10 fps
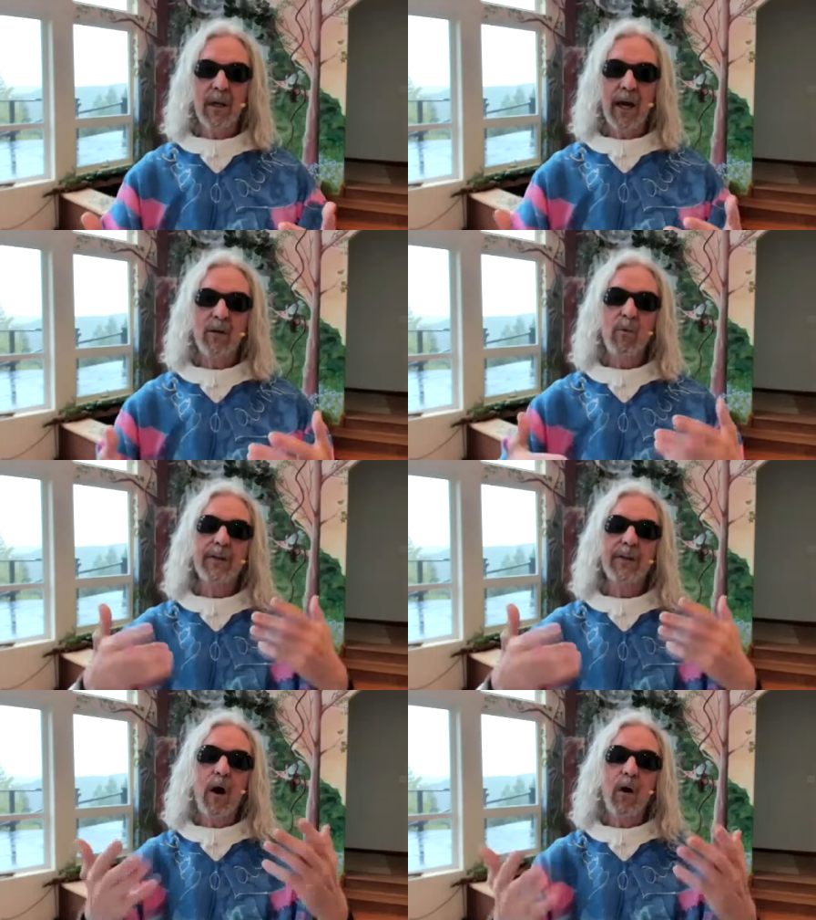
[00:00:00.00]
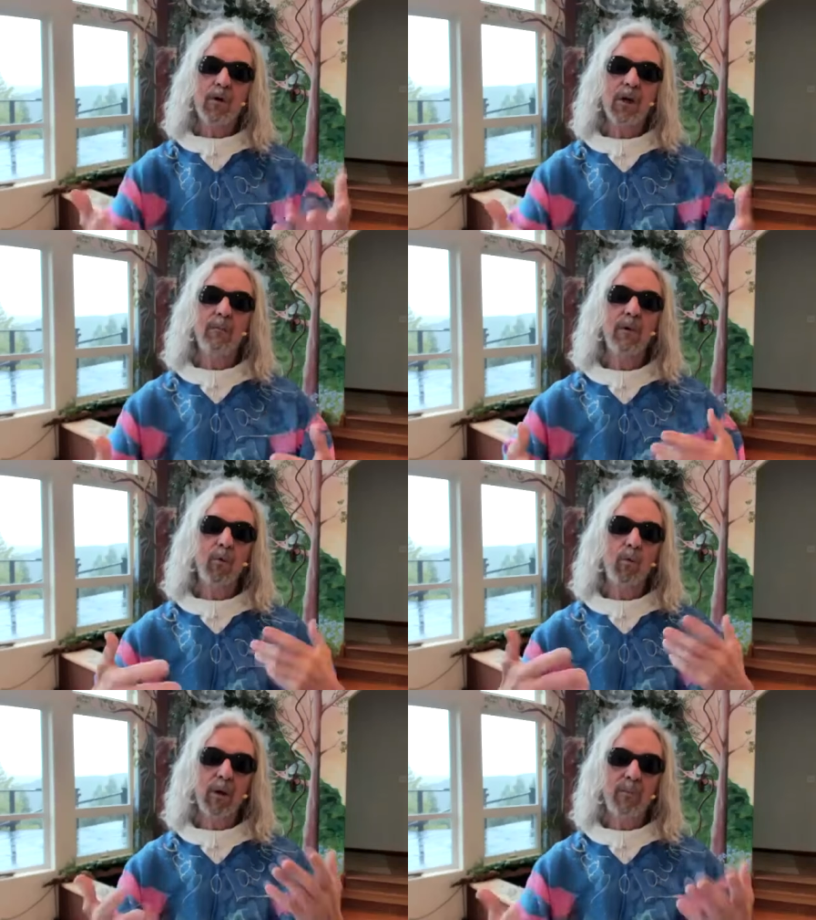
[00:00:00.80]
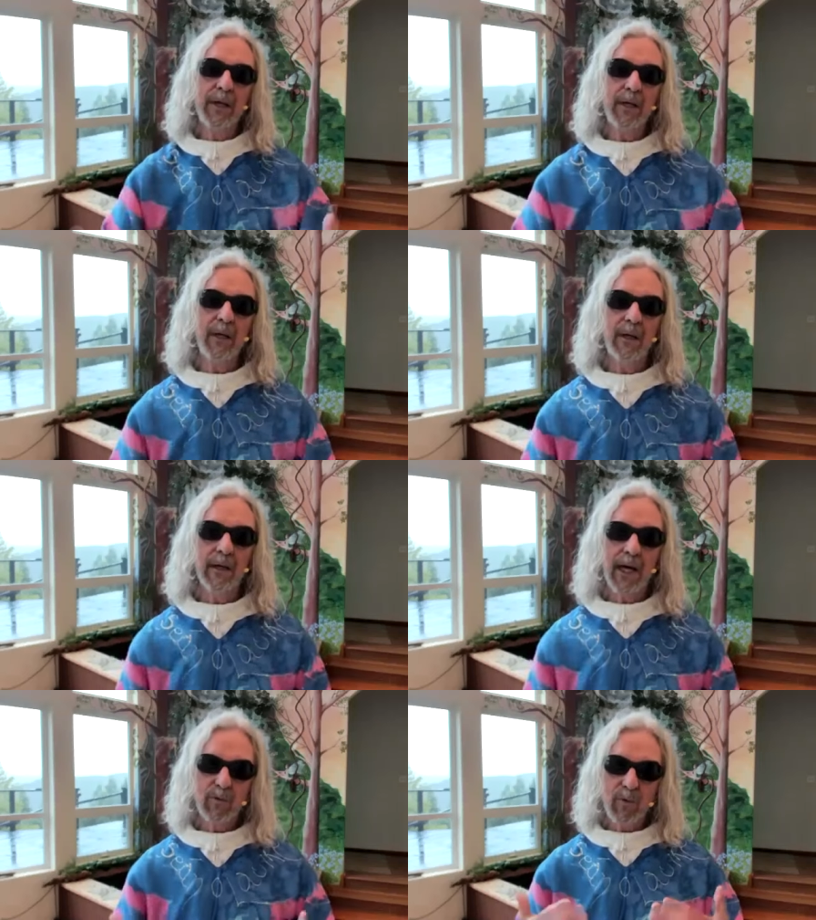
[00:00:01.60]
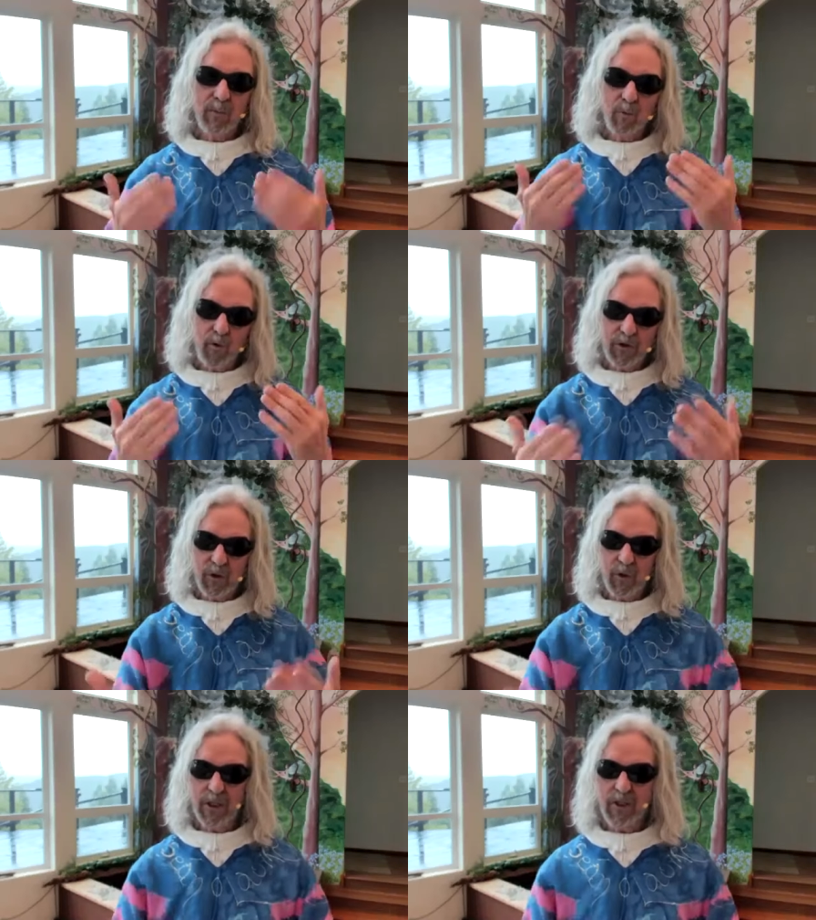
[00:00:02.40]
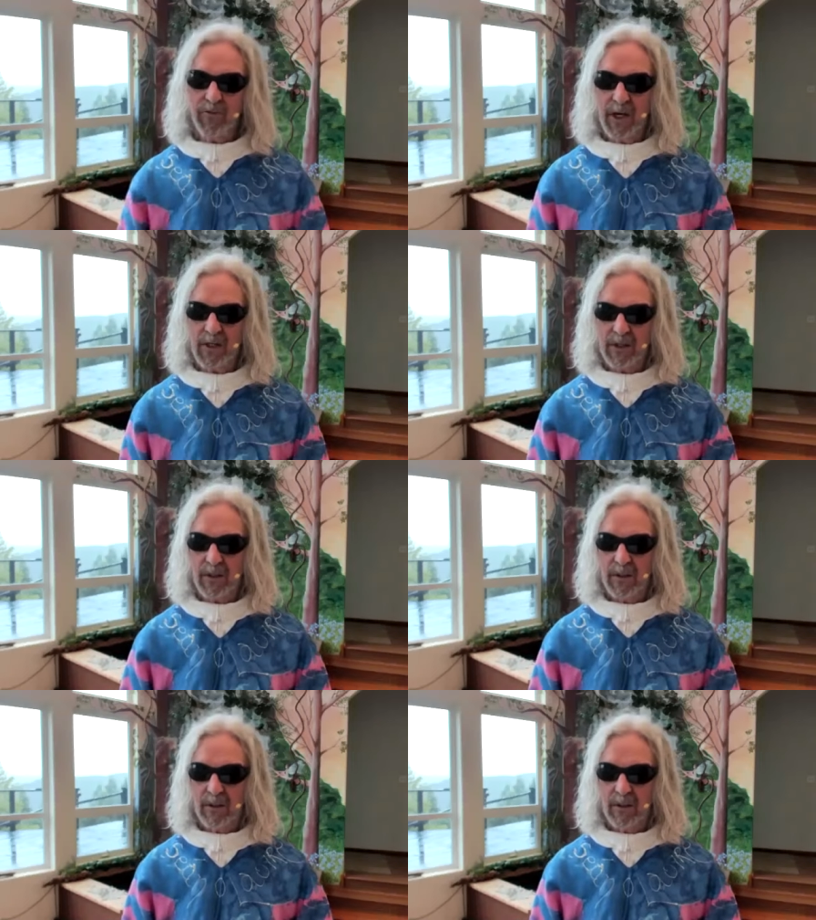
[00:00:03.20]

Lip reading: and what the outcome will be as we move through this phase.